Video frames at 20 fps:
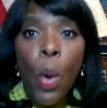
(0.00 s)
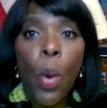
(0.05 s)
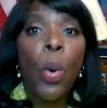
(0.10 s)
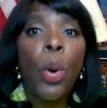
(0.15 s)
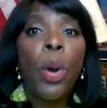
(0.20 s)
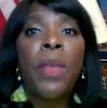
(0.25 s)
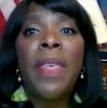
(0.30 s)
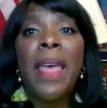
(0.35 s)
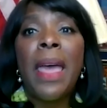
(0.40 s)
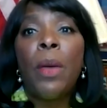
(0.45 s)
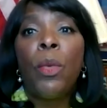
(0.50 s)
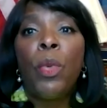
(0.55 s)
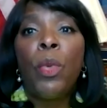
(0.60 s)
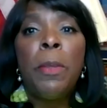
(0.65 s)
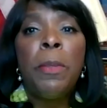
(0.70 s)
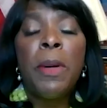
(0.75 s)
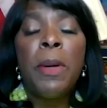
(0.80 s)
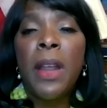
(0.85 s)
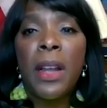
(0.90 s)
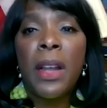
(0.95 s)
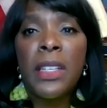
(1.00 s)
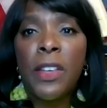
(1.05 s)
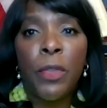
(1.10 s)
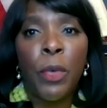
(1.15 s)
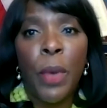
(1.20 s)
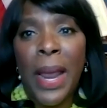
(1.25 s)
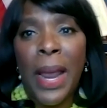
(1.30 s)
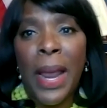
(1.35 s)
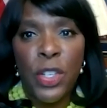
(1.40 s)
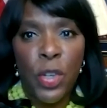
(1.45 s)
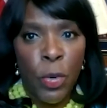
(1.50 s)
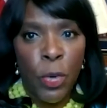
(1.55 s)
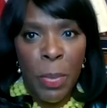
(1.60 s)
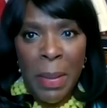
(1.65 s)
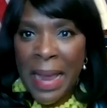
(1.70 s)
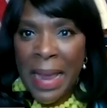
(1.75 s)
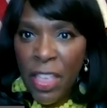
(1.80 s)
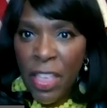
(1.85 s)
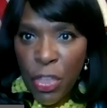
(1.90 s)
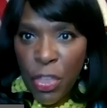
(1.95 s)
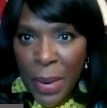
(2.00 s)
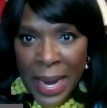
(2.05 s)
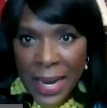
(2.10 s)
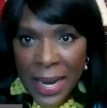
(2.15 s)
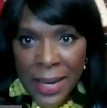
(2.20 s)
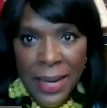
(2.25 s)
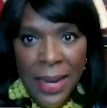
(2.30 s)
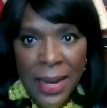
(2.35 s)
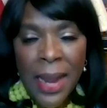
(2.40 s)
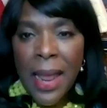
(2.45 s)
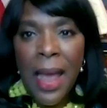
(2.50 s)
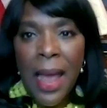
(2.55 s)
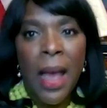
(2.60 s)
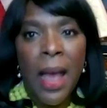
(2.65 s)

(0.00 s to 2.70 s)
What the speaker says: or that reproductive rights are being threatened.